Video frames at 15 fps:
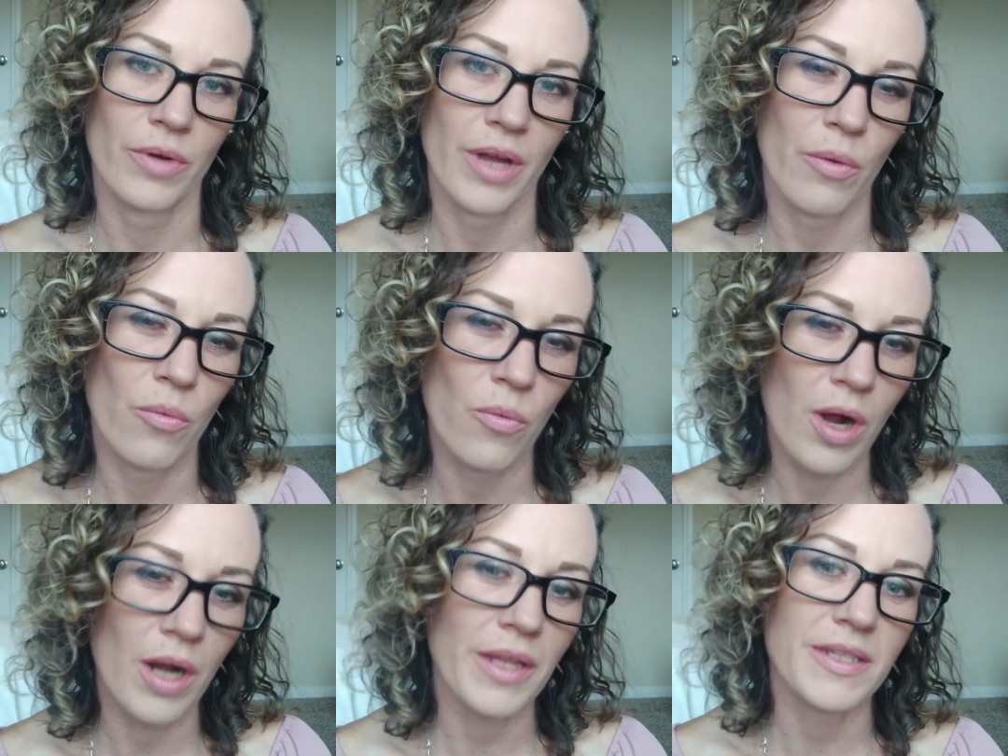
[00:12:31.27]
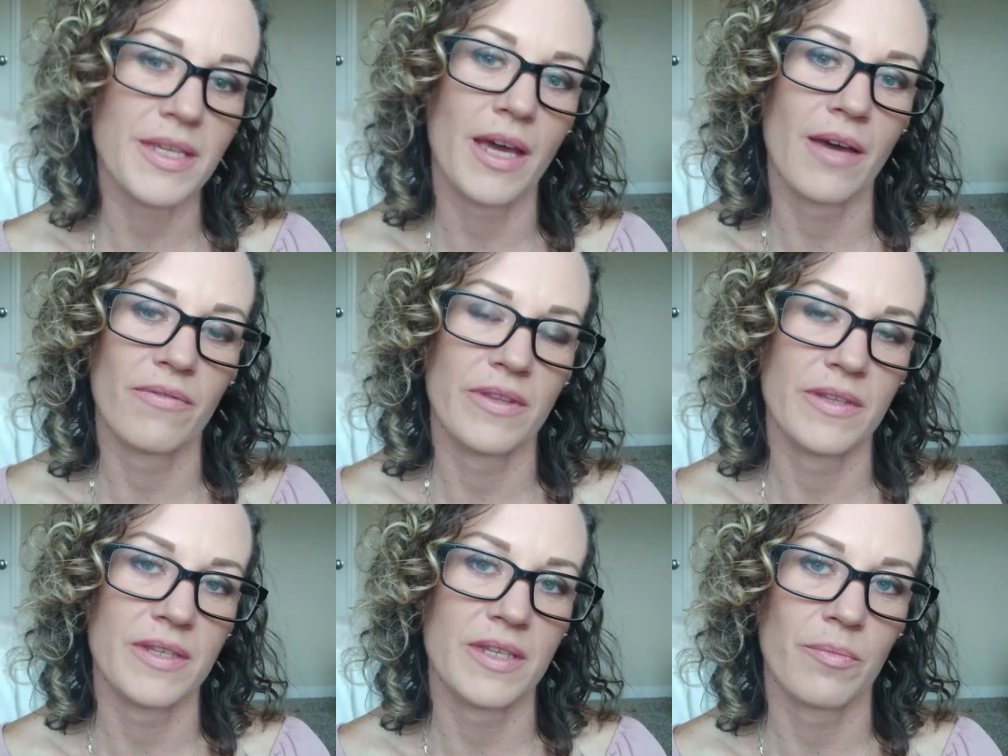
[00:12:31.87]
I wanted to have
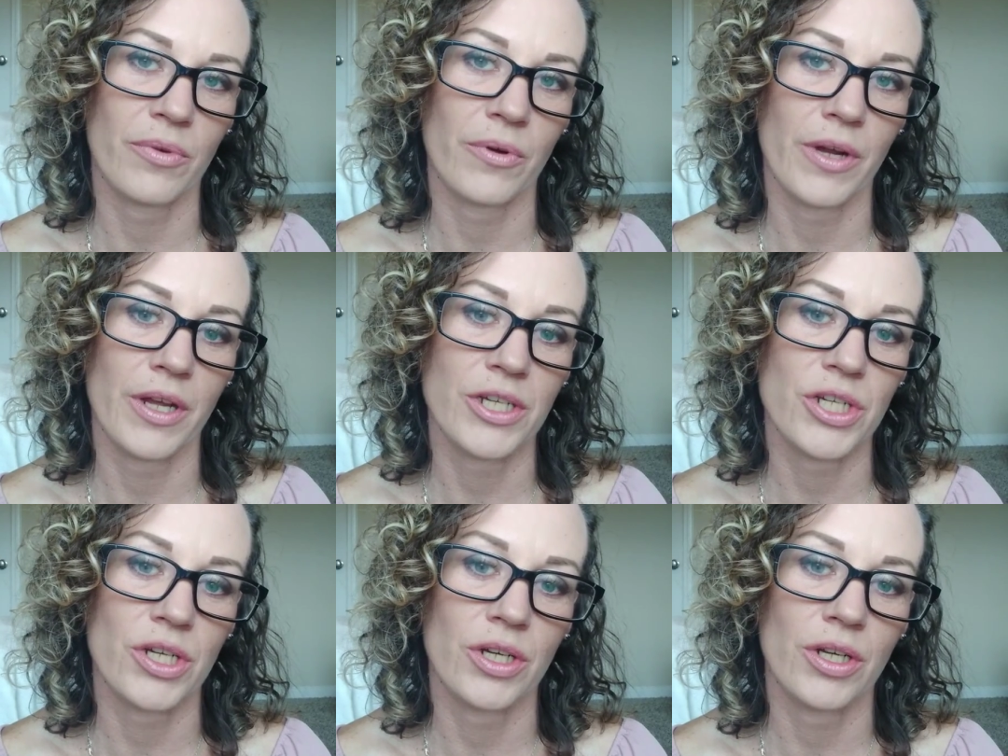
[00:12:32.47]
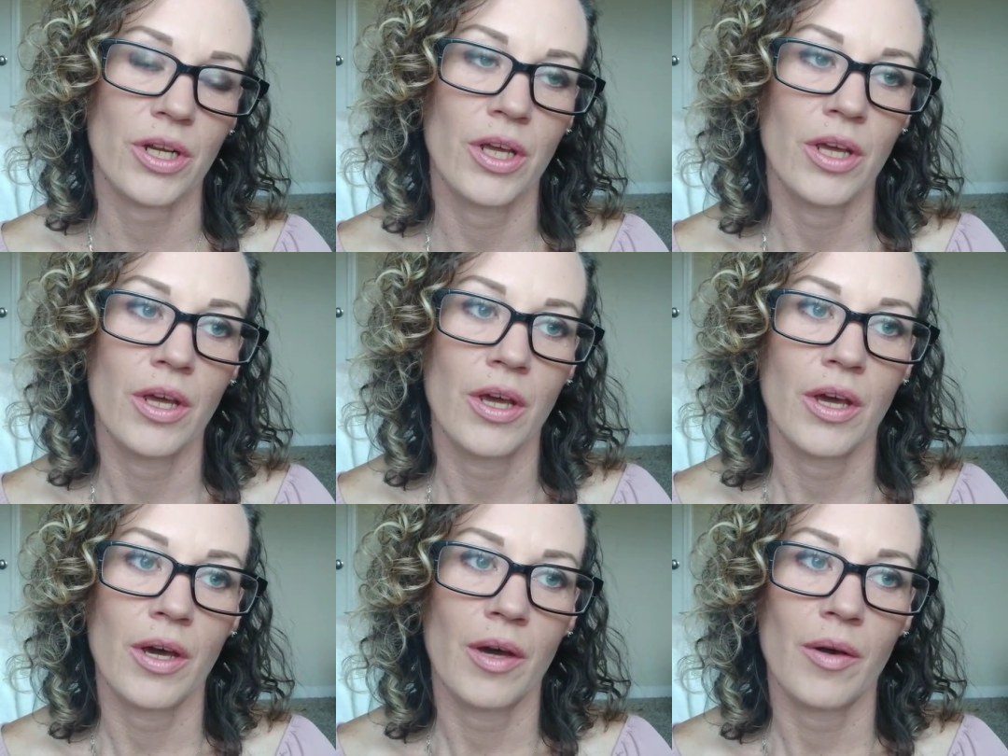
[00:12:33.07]
the separation,
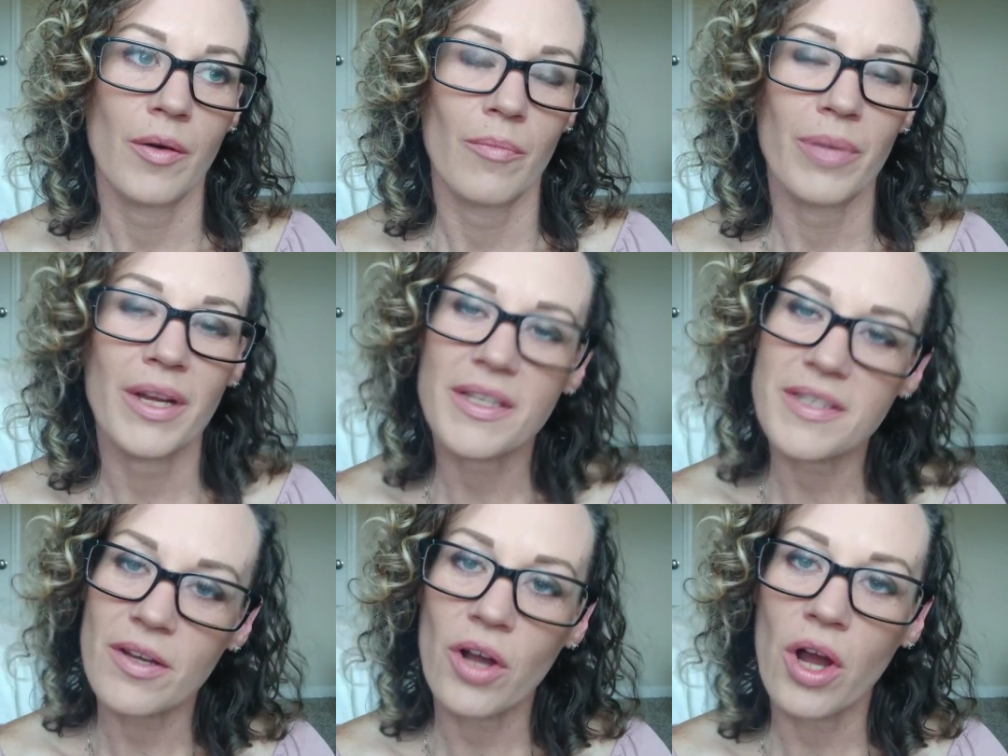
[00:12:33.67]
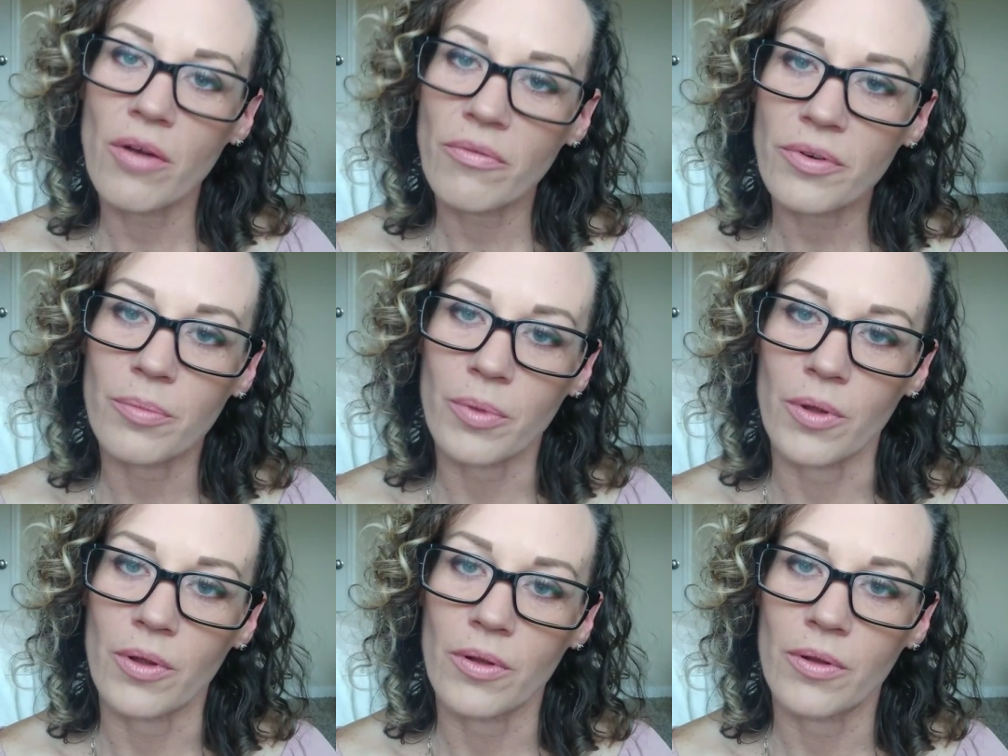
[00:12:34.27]
but it's
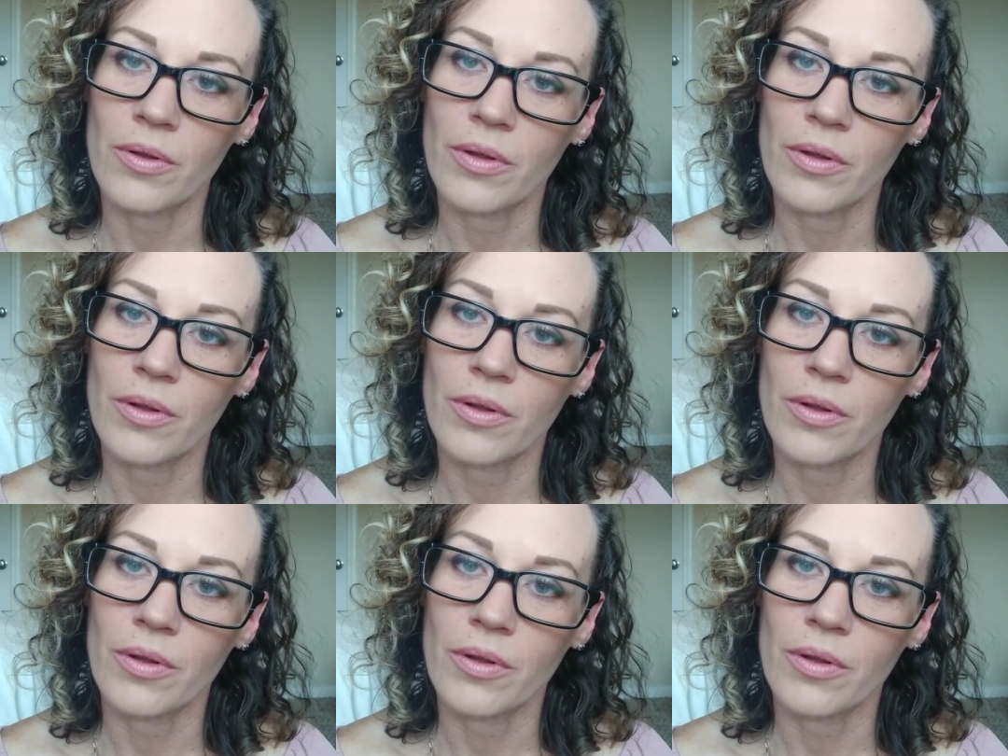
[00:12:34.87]
uncomfortable.